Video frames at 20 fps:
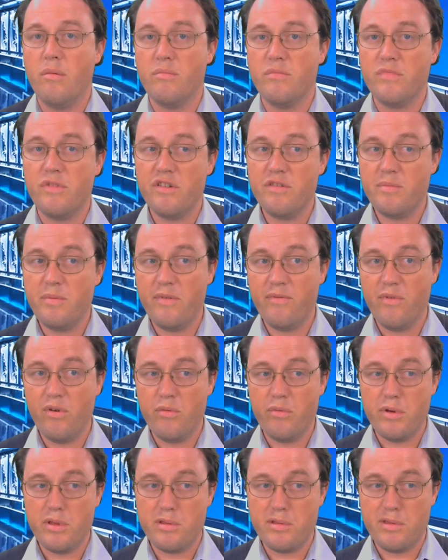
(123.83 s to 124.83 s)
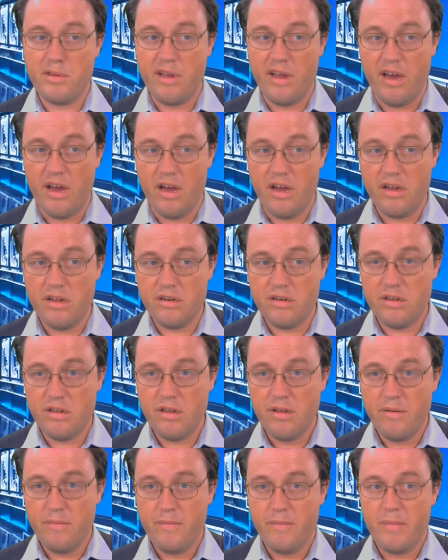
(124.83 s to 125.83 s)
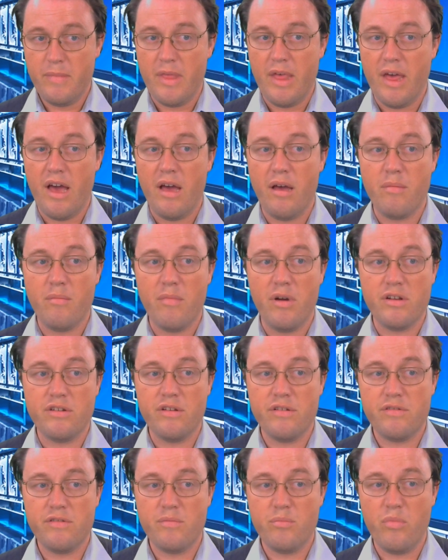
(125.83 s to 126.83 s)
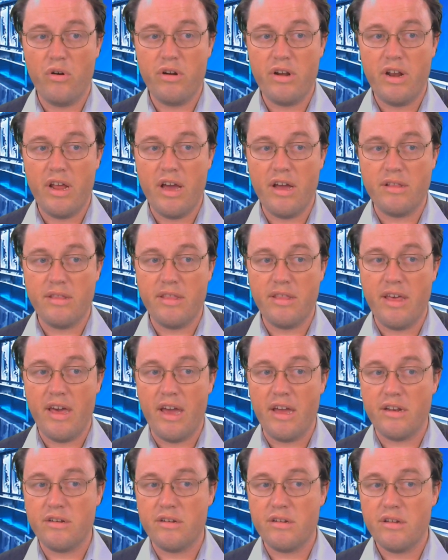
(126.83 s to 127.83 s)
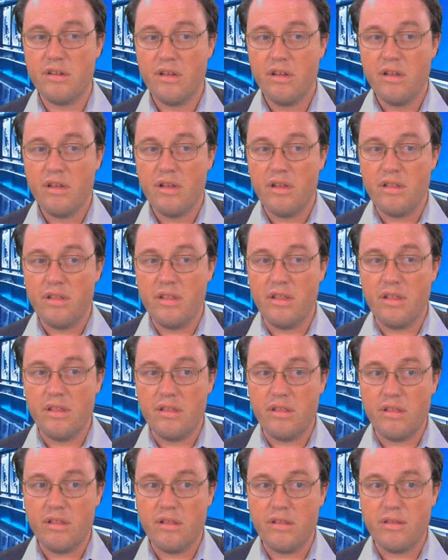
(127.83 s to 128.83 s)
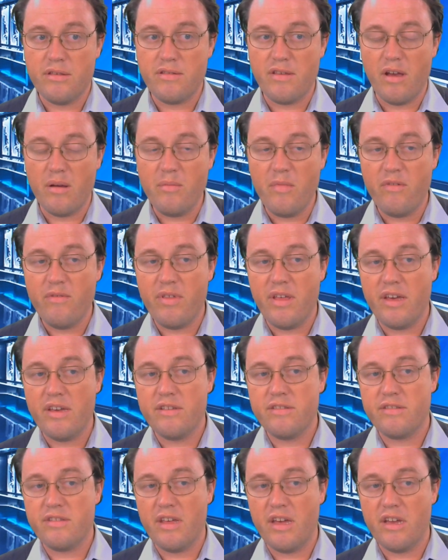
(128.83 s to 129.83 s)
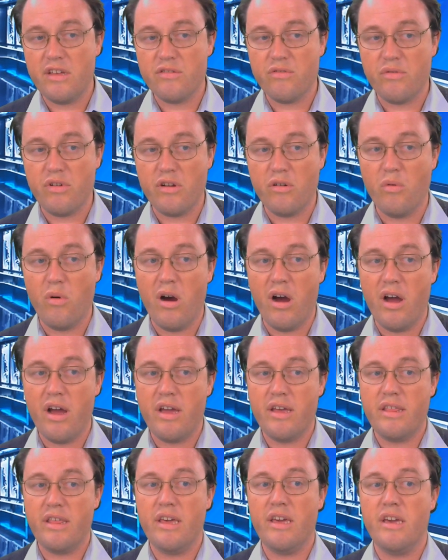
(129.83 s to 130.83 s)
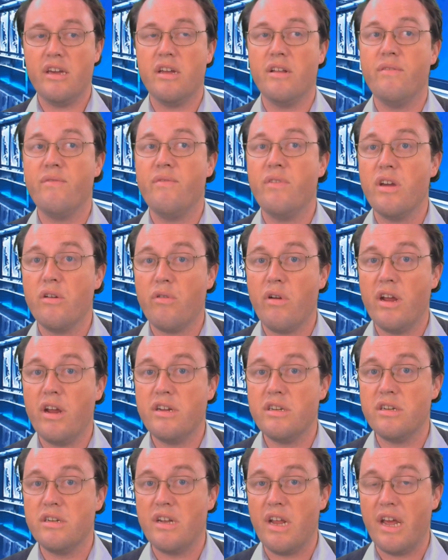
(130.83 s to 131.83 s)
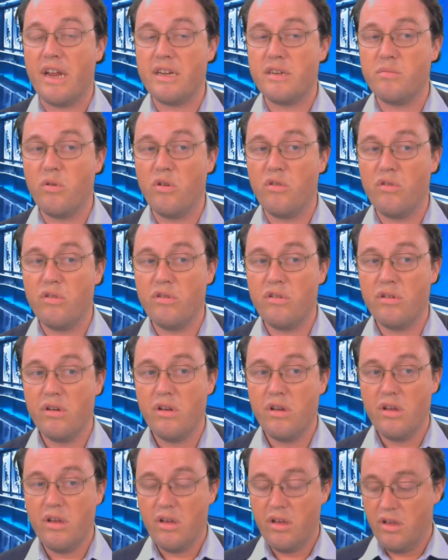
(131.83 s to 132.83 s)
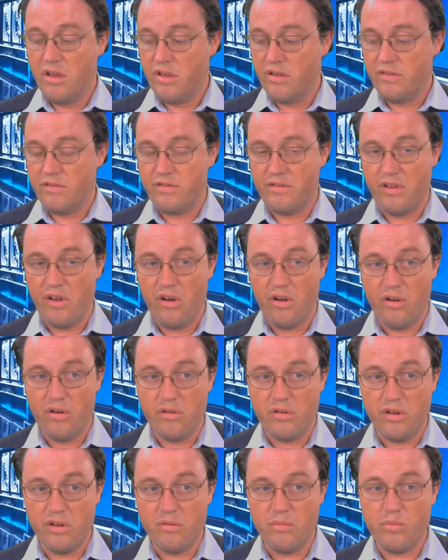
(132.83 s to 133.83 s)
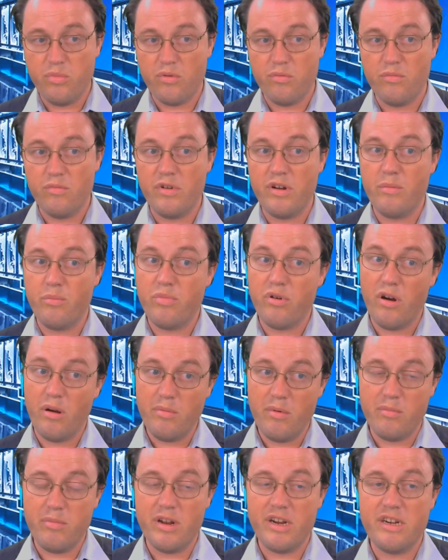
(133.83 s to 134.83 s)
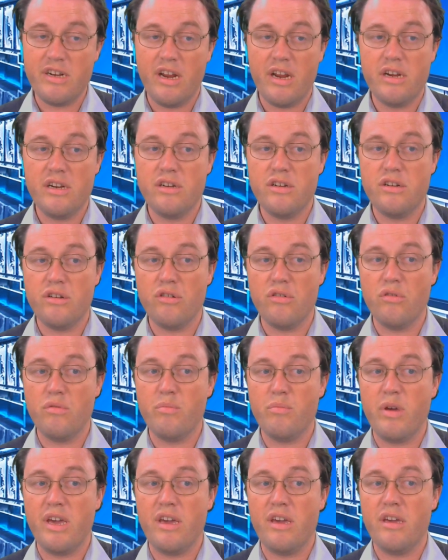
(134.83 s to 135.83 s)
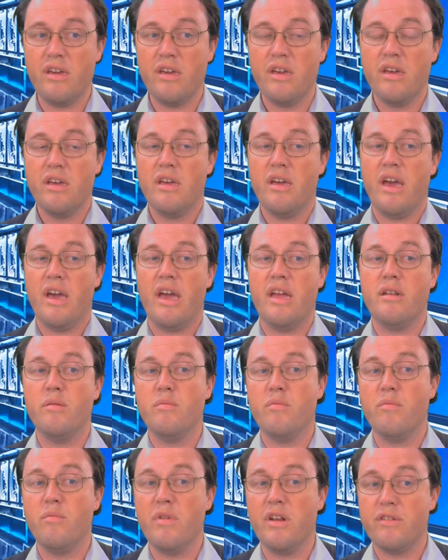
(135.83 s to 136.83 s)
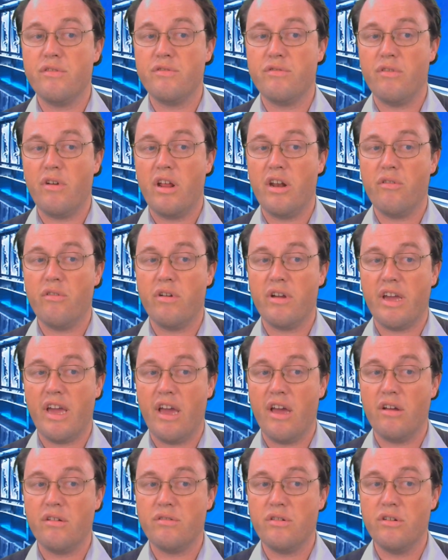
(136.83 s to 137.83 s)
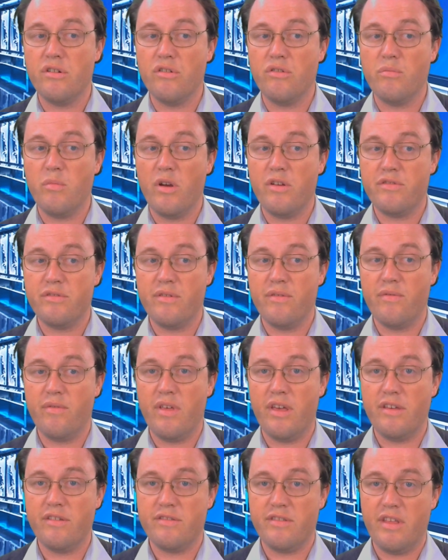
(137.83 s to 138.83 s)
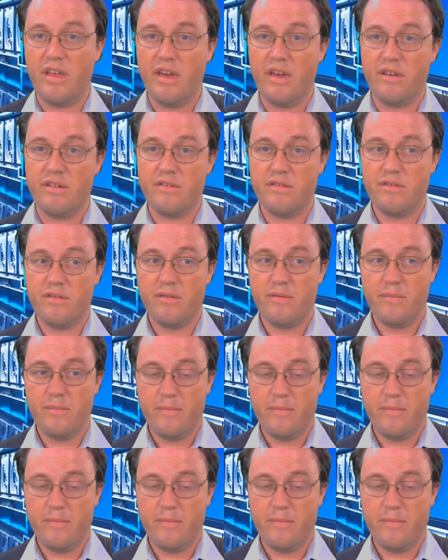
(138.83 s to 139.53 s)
Just before we start, I just point out that some of these things require the configuration dashboard, so you probably need to be an administrator account to do most of these things.